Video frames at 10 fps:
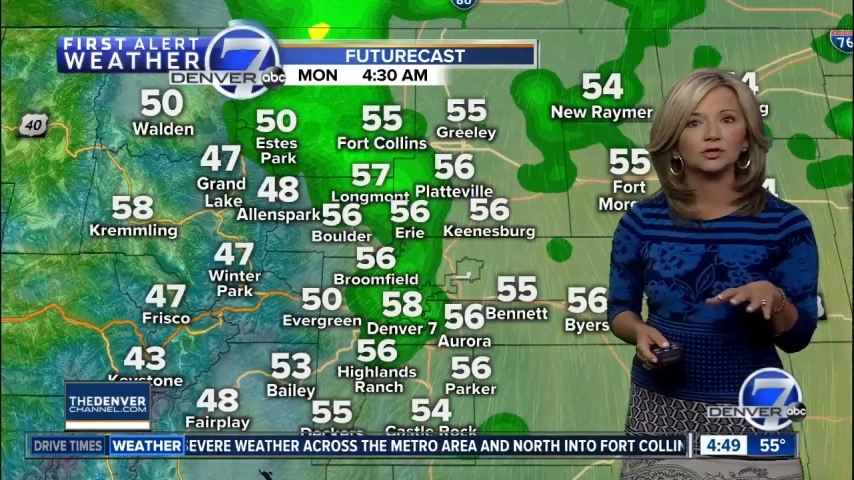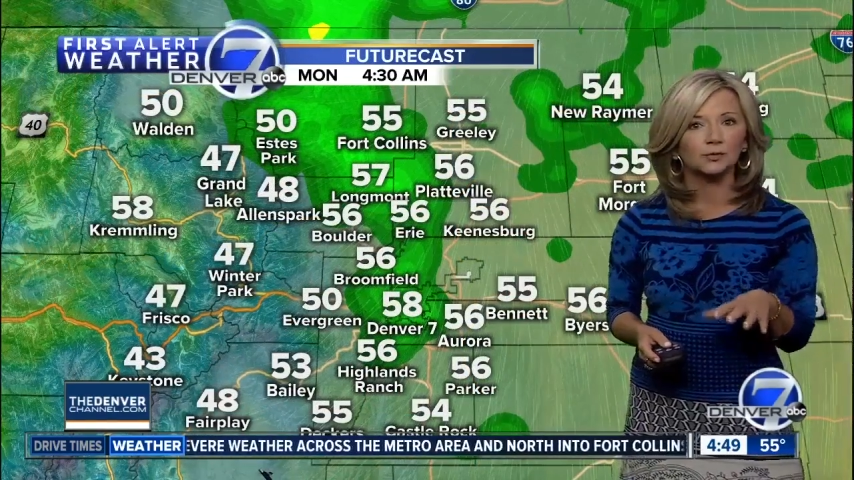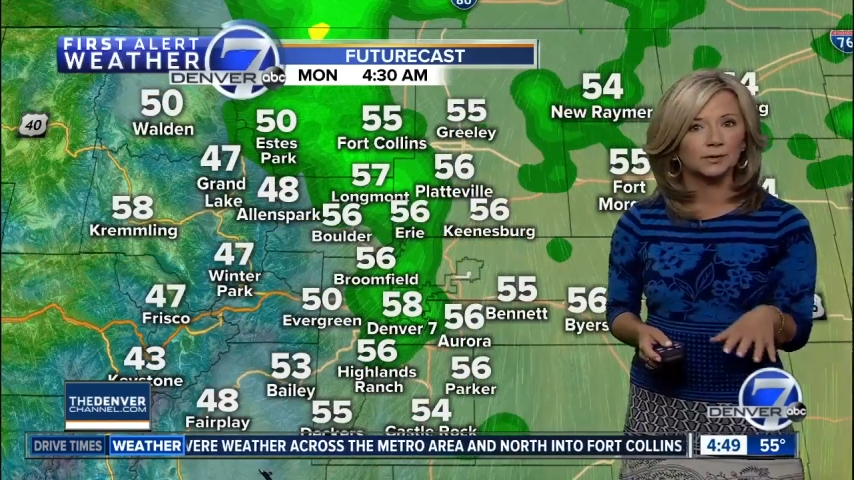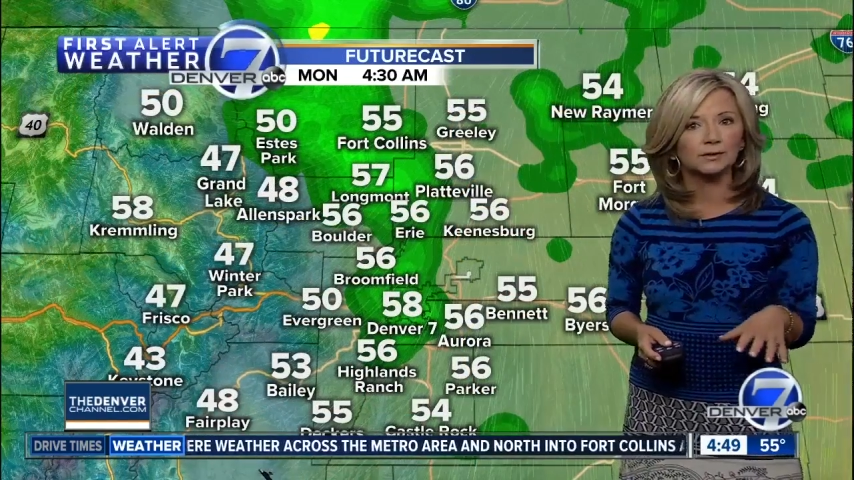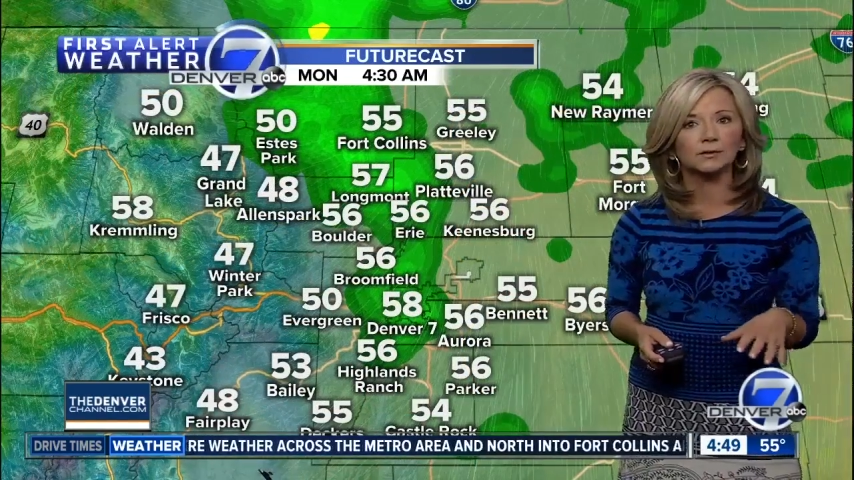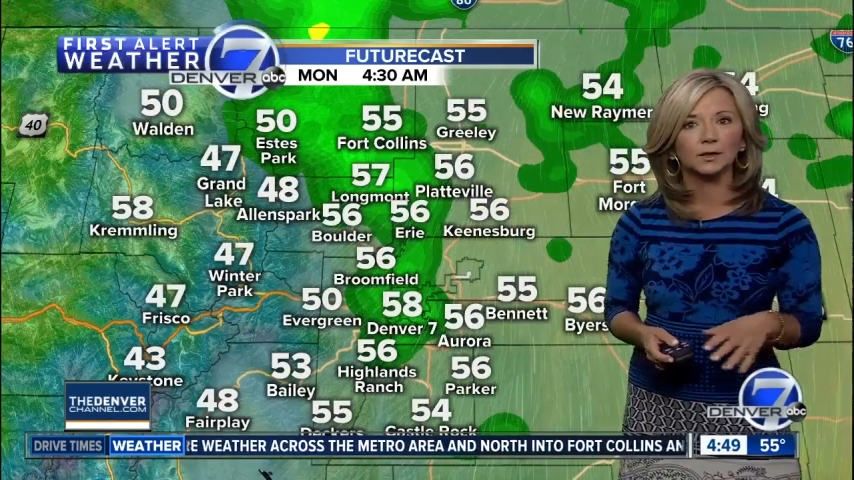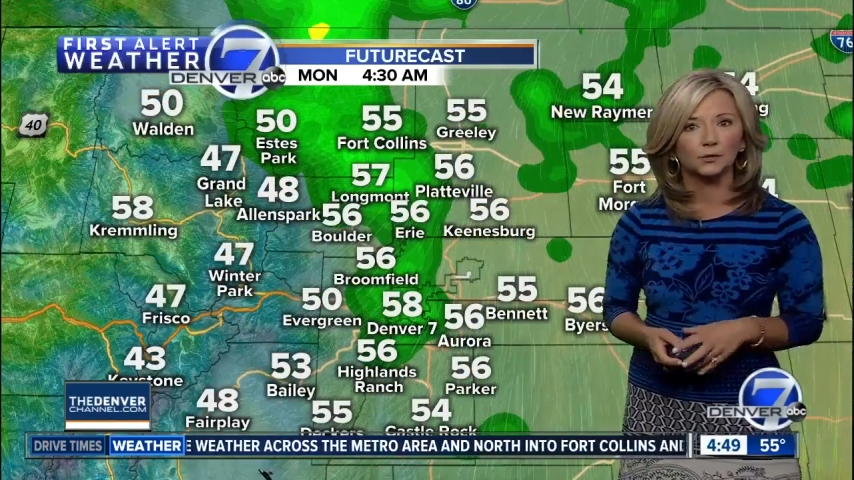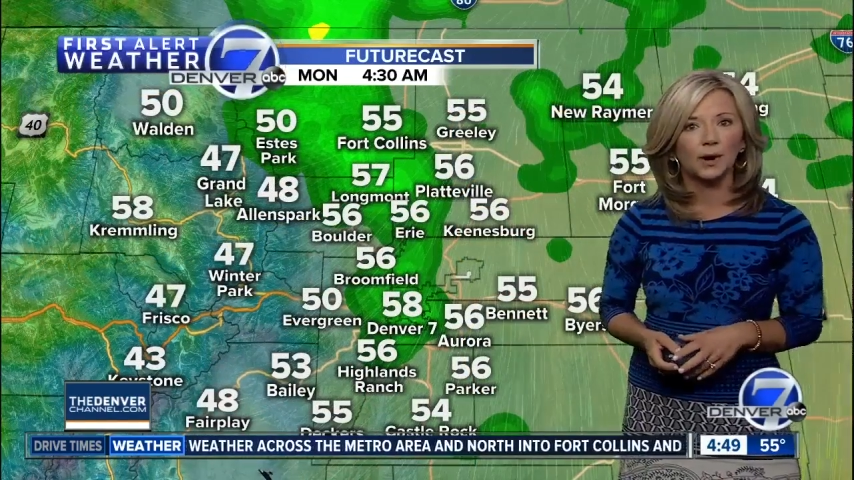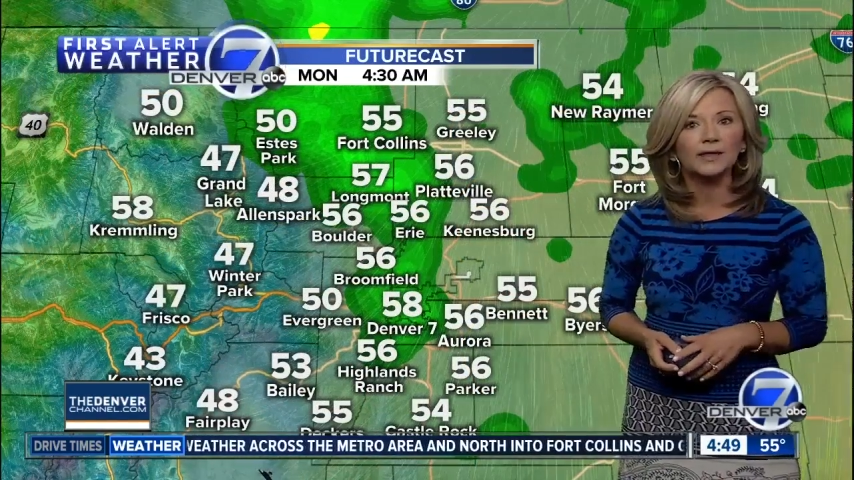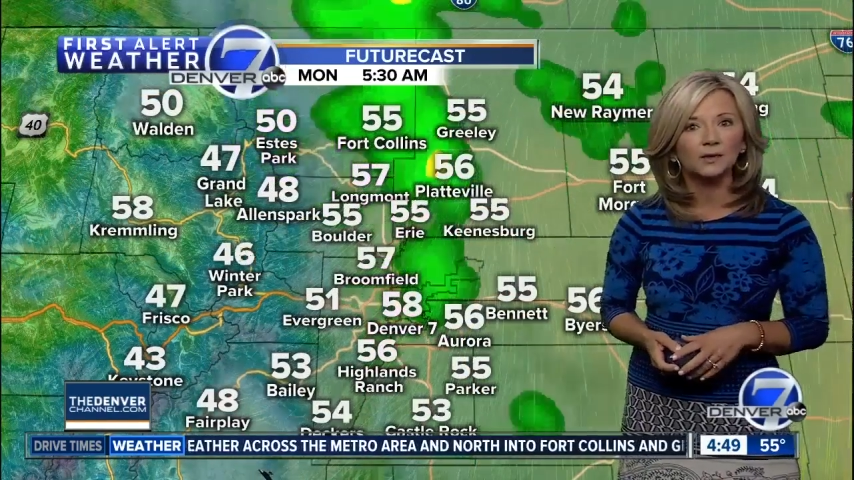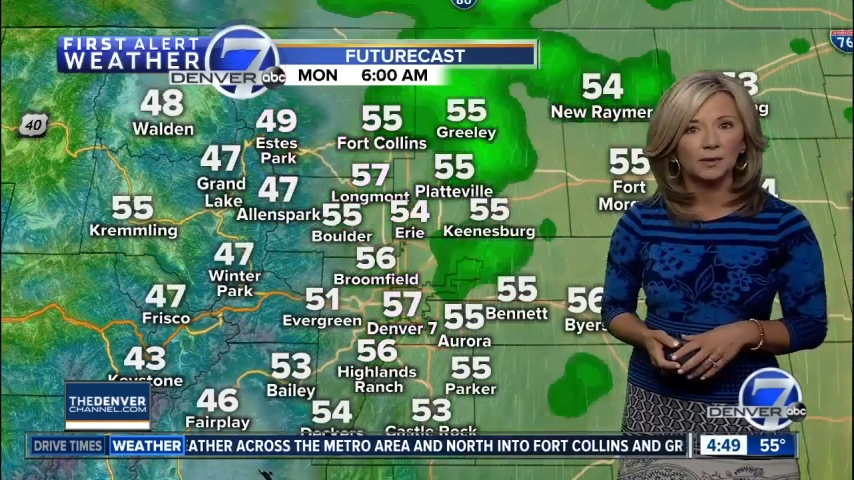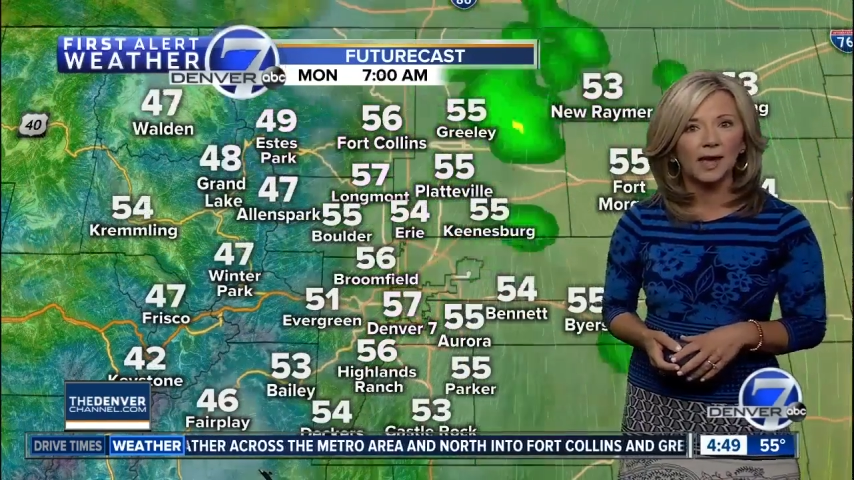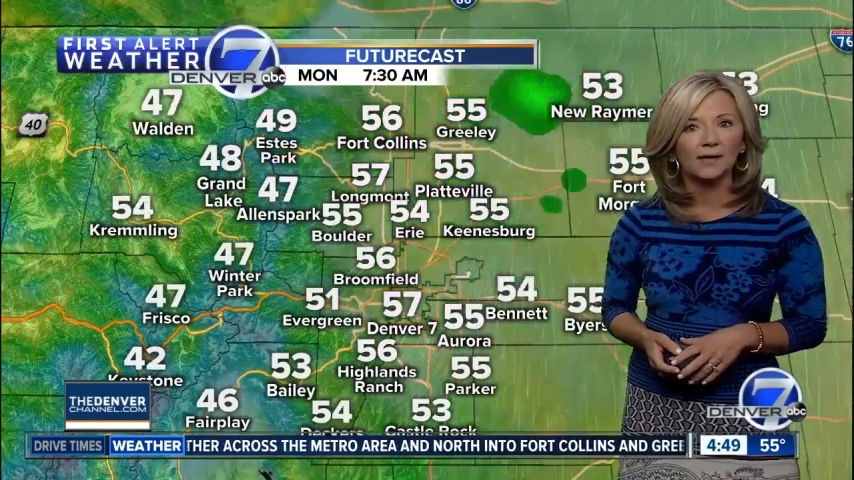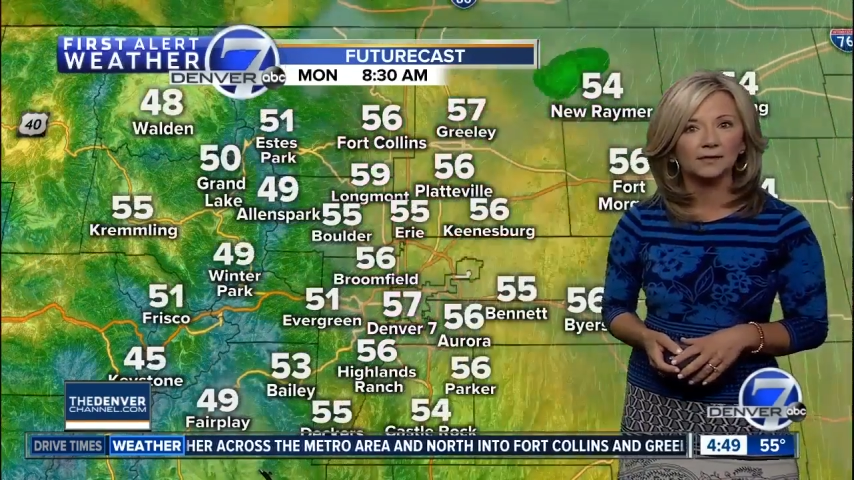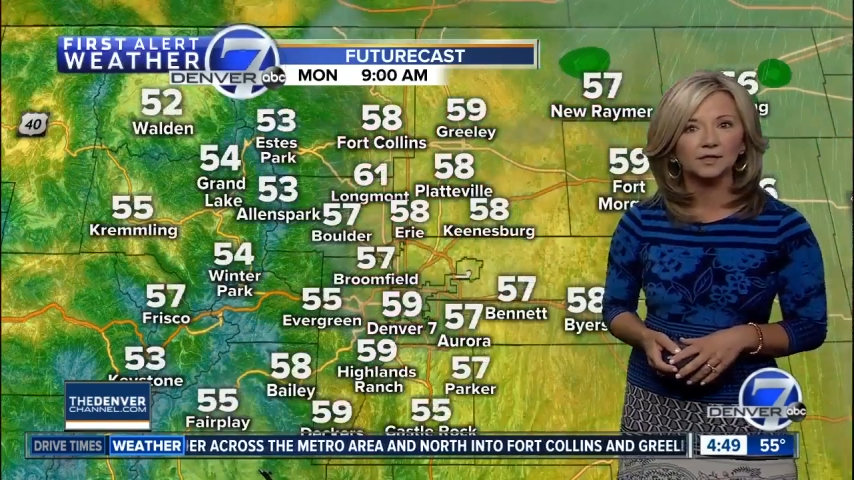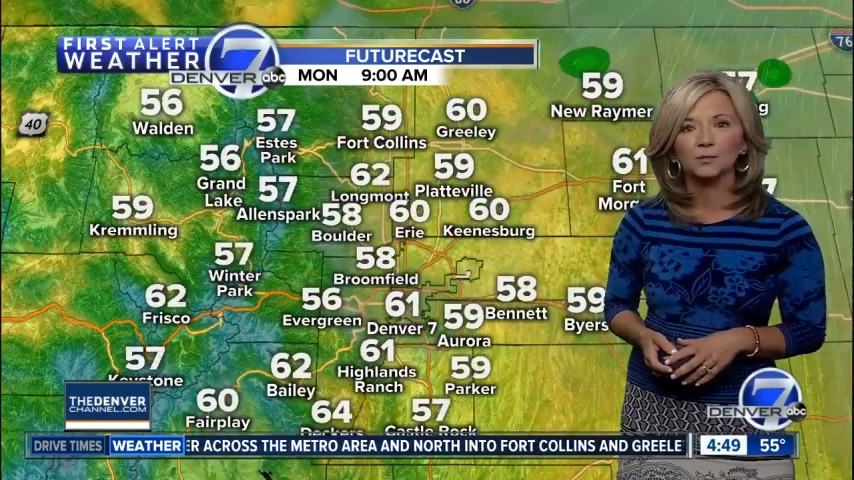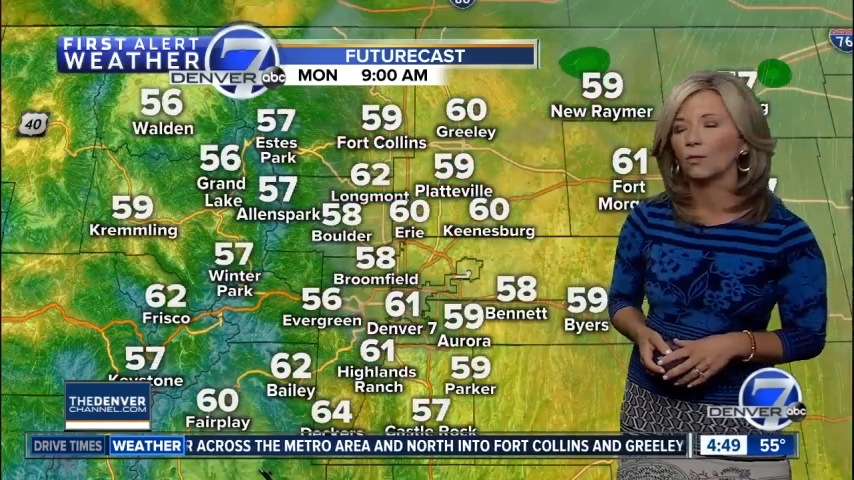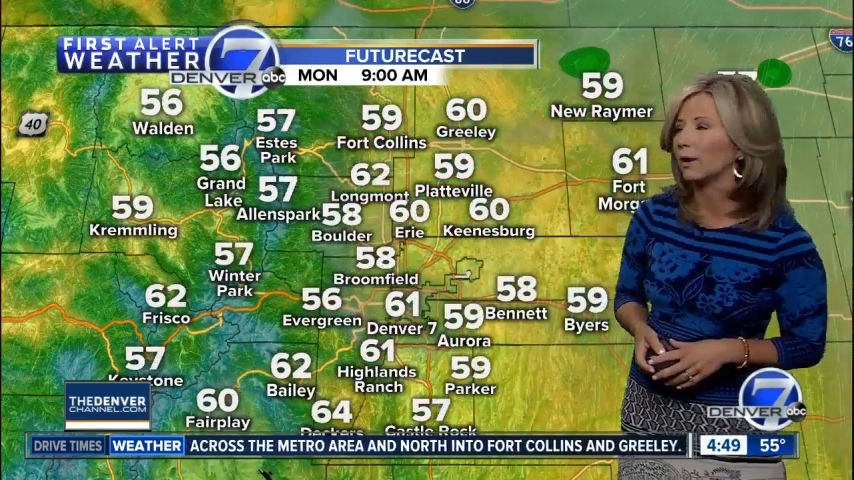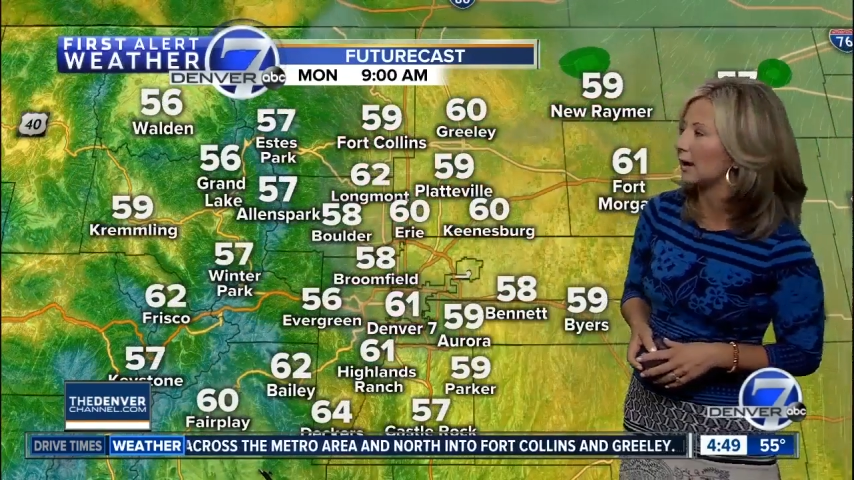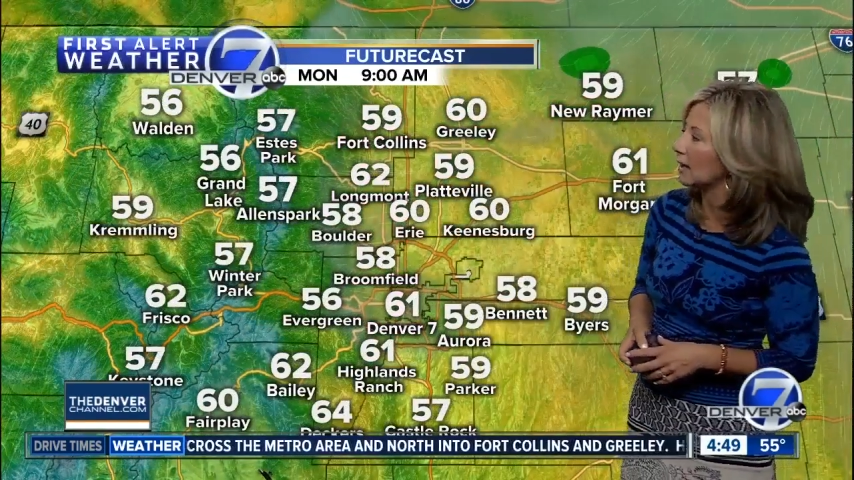drizzle and rain that we had this
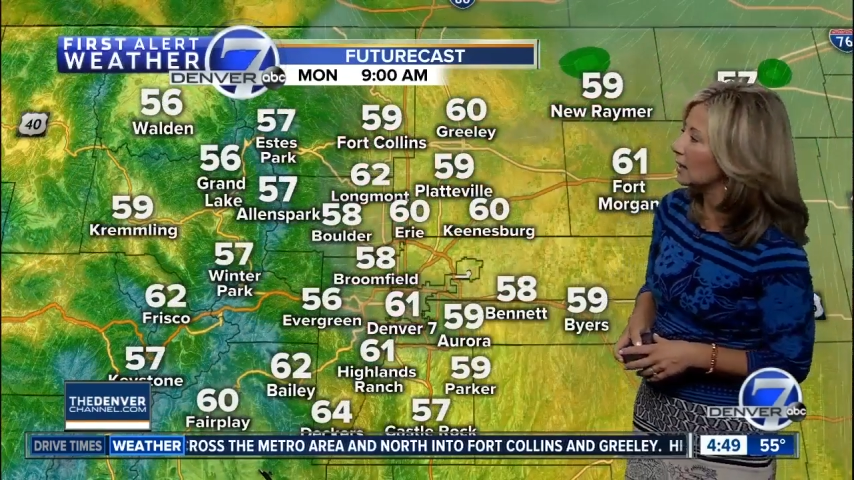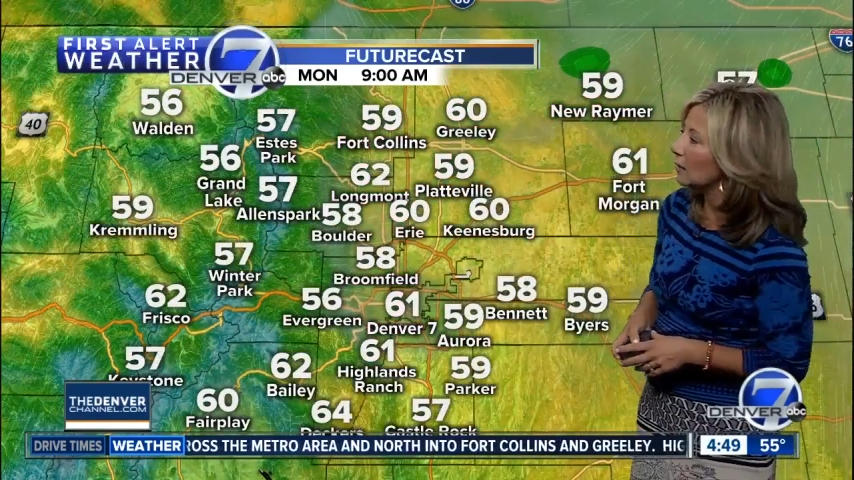morning.